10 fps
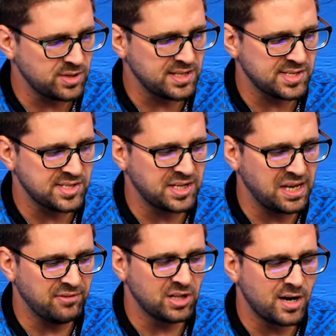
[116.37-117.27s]
This is an
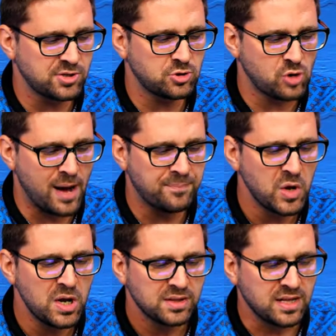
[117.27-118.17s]
even larger drop than the